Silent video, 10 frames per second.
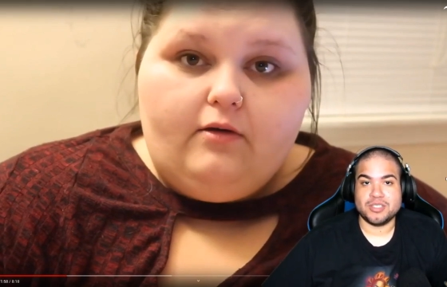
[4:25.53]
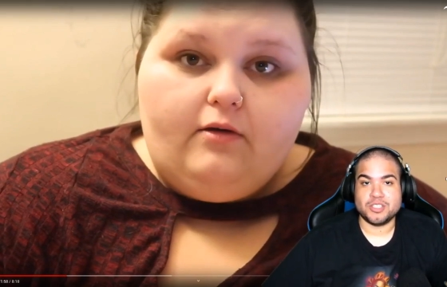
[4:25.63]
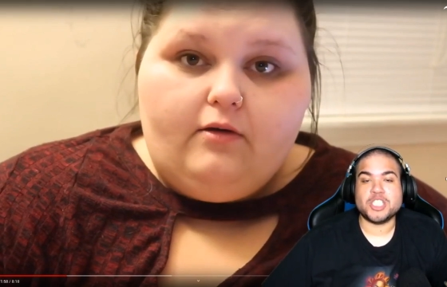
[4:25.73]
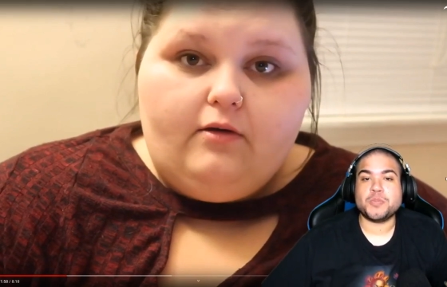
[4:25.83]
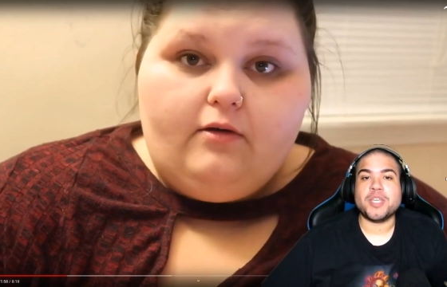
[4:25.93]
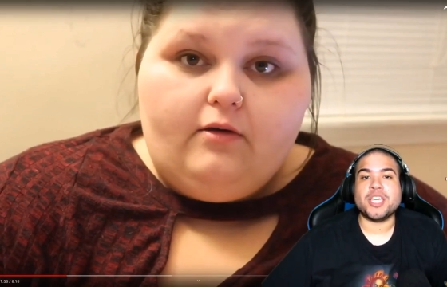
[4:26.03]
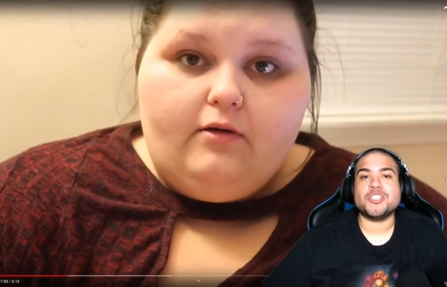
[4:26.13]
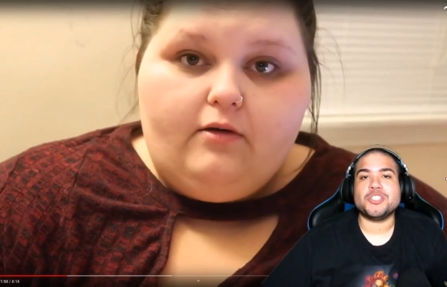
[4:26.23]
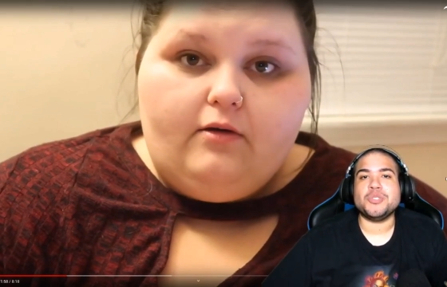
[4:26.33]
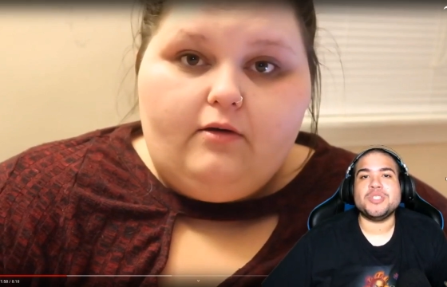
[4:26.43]
Speaker 1: Just
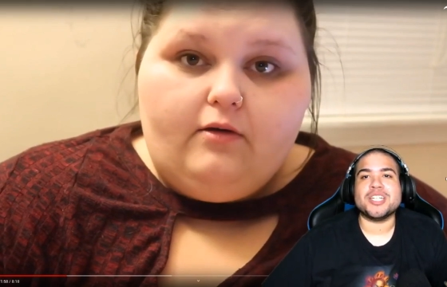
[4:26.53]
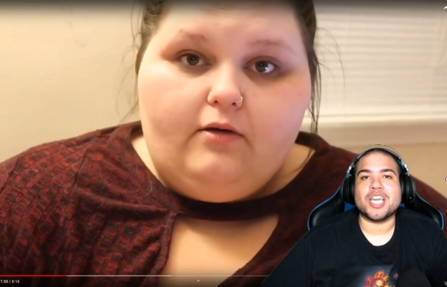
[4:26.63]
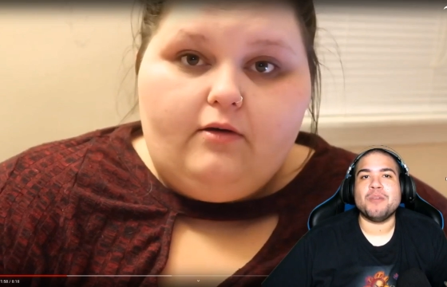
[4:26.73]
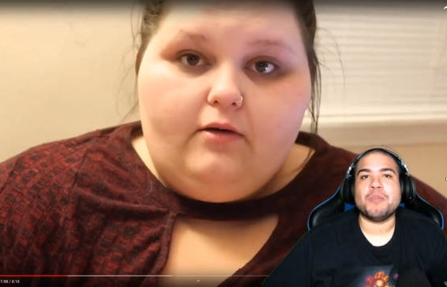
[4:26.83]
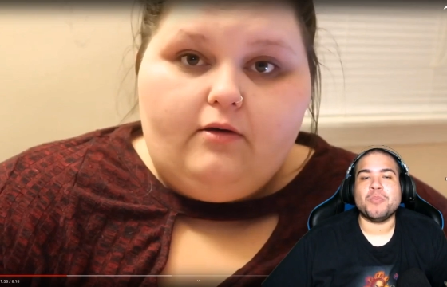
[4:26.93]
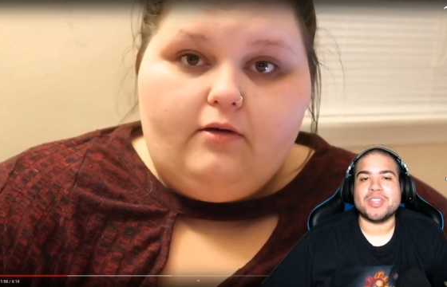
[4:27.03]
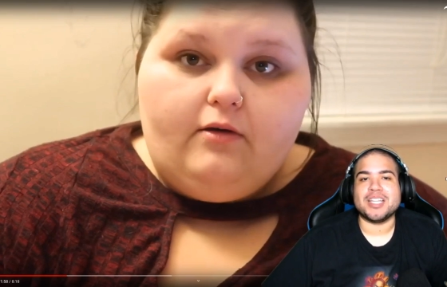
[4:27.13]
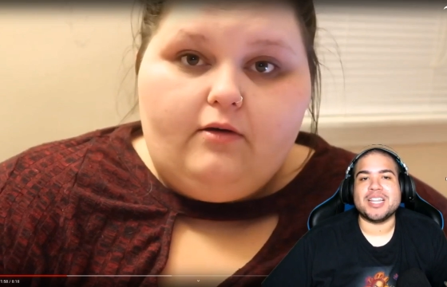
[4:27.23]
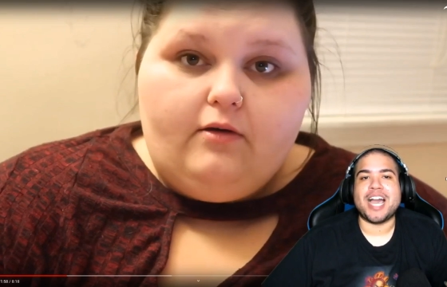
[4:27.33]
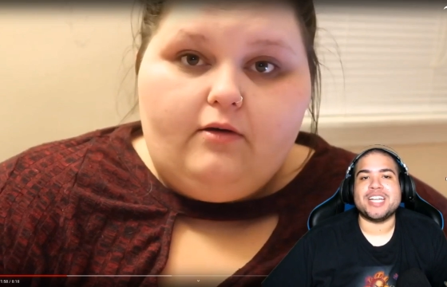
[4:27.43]
because you didn't come up with a
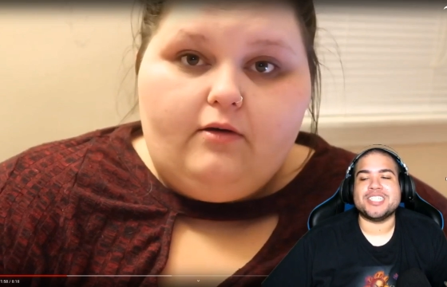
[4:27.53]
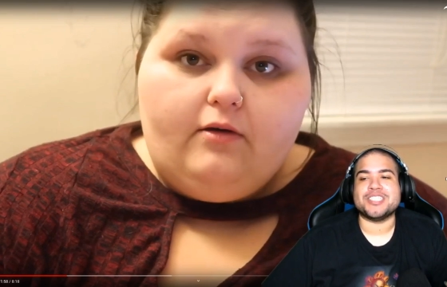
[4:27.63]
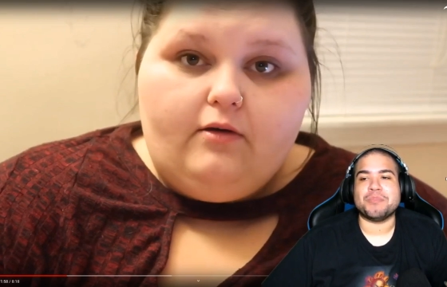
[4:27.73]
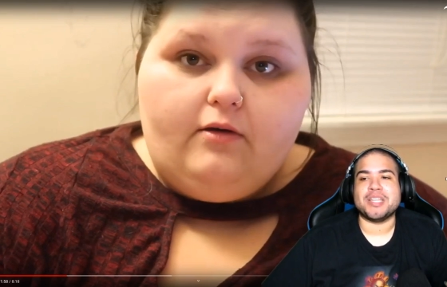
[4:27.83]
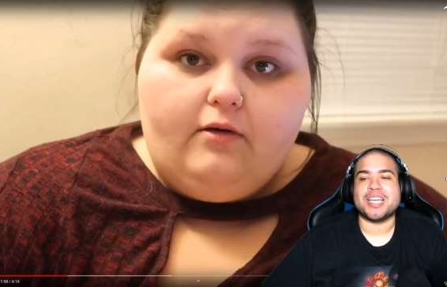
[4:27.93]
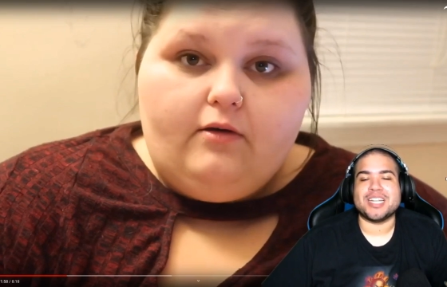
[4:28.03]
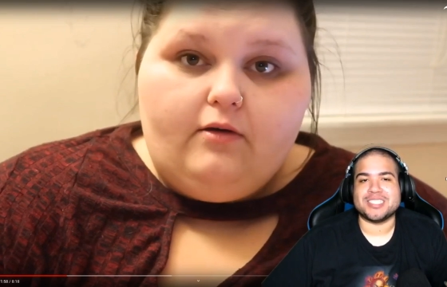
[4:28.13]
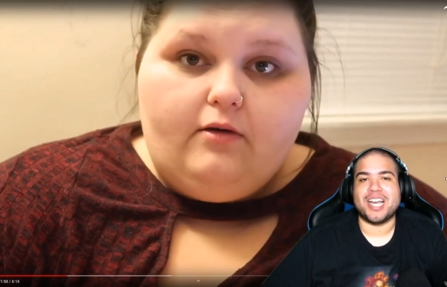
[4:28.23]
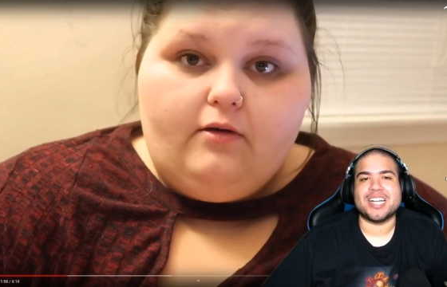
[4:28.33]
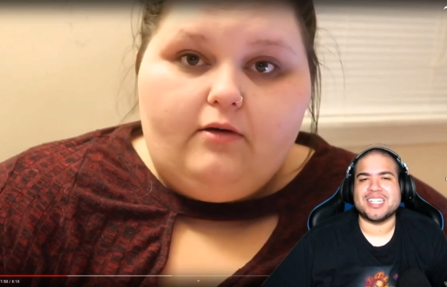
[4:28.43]
lie doesn't mean that it's
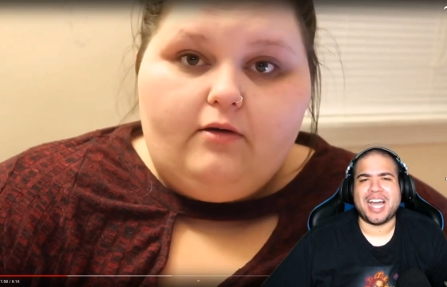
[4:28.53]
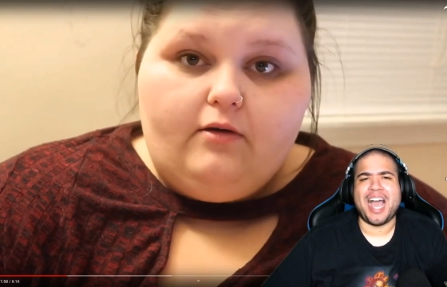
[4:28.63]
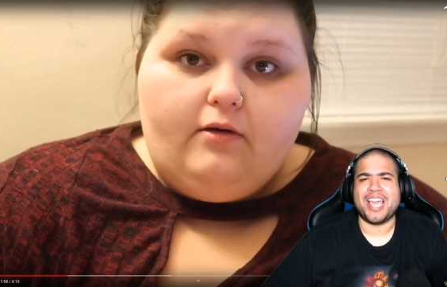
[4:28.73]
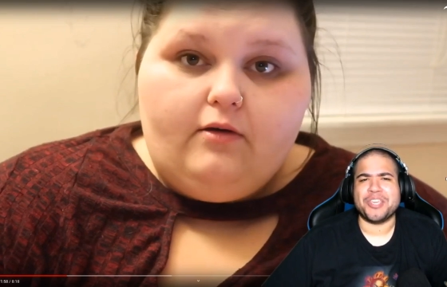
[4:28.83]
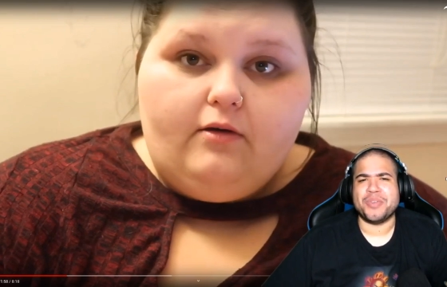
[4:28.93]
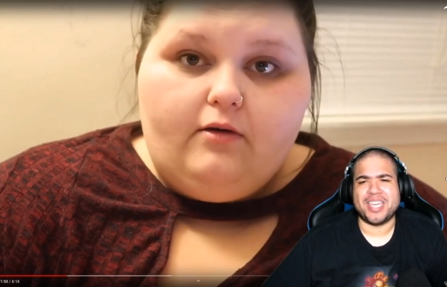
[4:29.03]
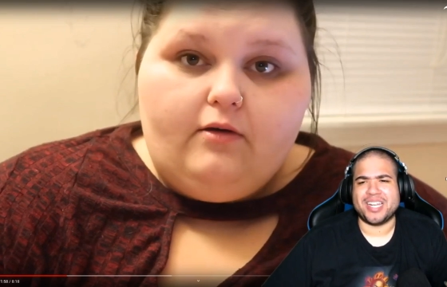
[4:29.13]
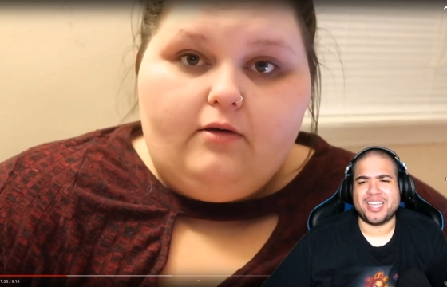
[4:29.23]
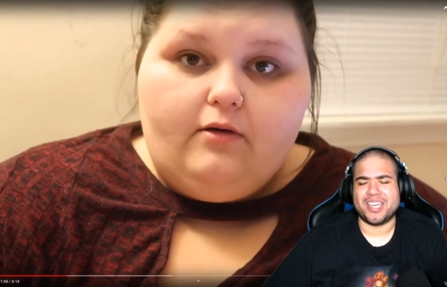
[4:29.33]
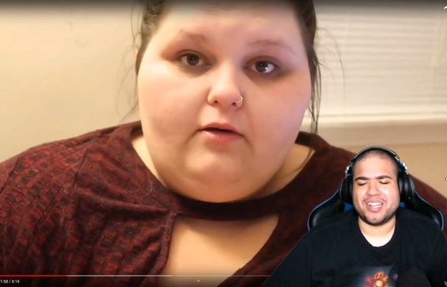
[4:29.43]
not a lie, you
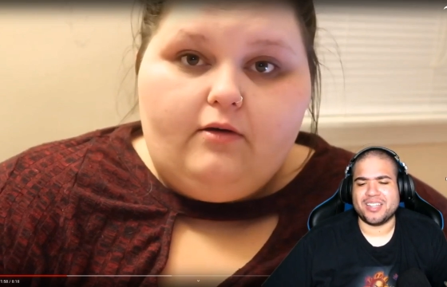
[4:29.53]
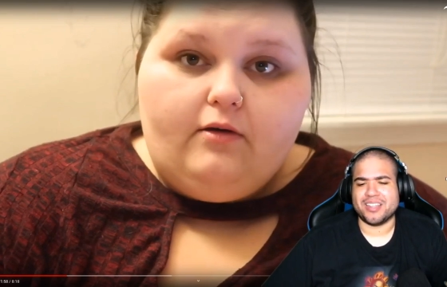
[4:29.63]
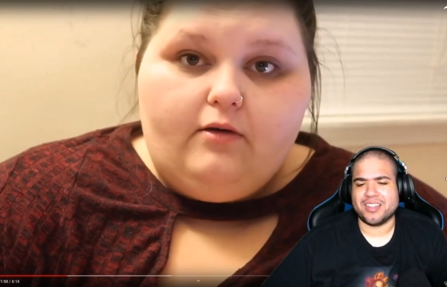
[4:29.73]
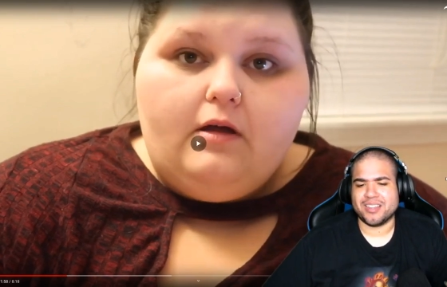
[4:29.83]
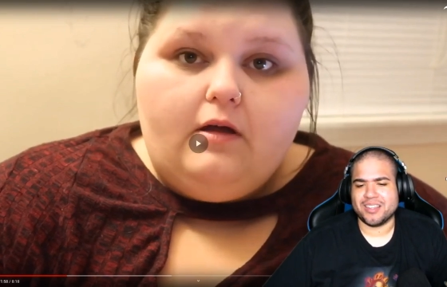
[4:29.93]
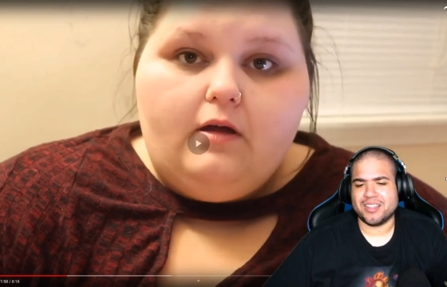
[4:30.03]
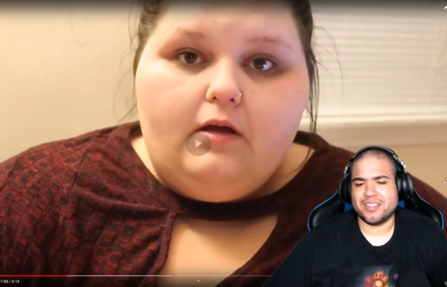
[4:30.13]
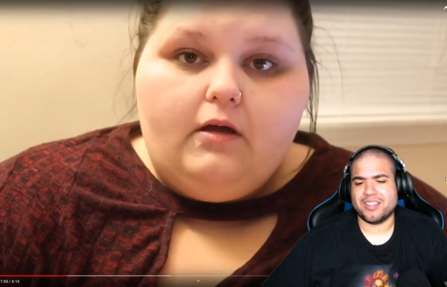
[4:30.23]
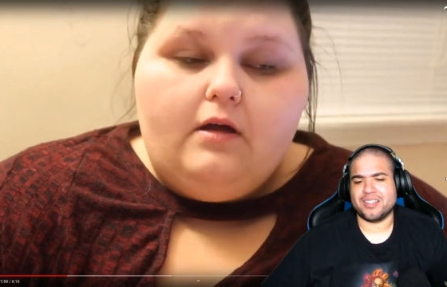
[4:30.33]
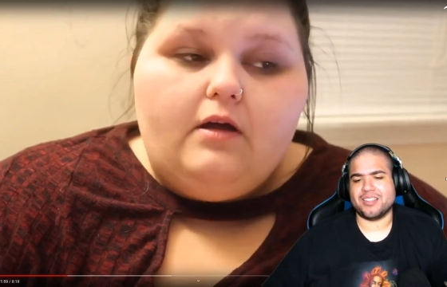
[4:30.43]
idiot.
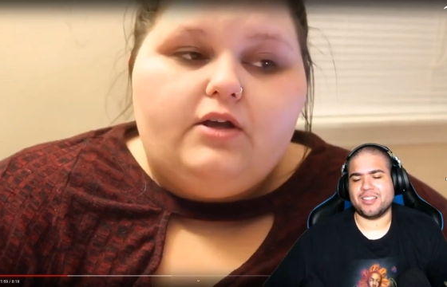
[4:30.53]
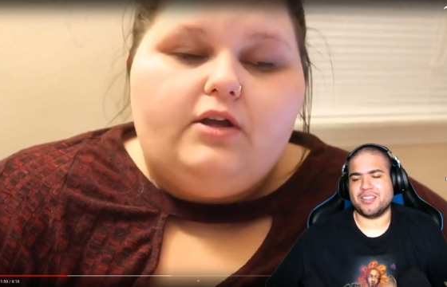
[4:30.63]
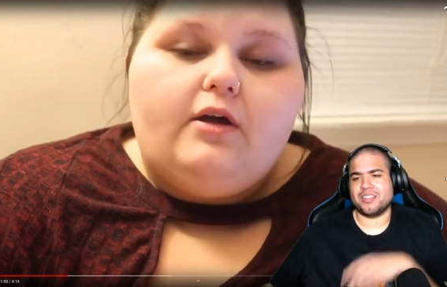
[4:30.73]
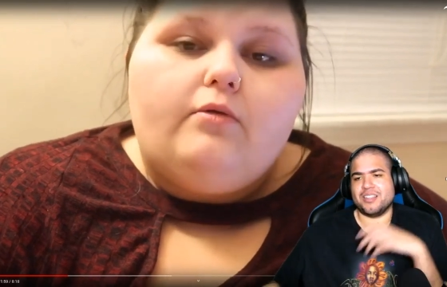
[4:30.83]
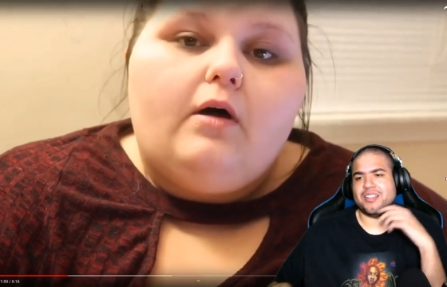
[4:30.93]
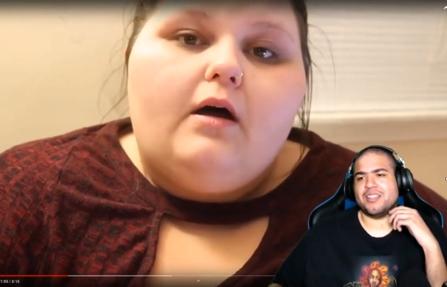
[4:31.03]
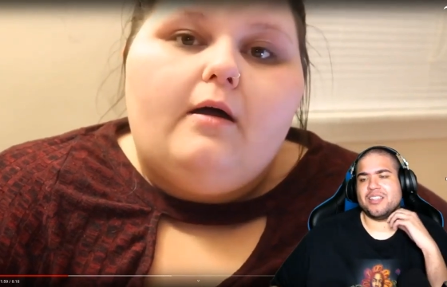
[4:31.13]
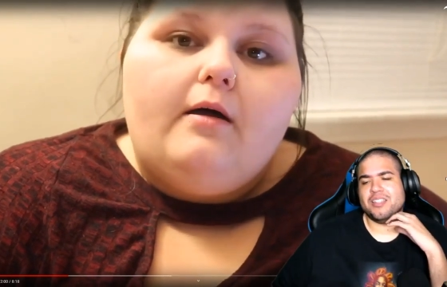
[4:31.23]
Speaker 2: You know,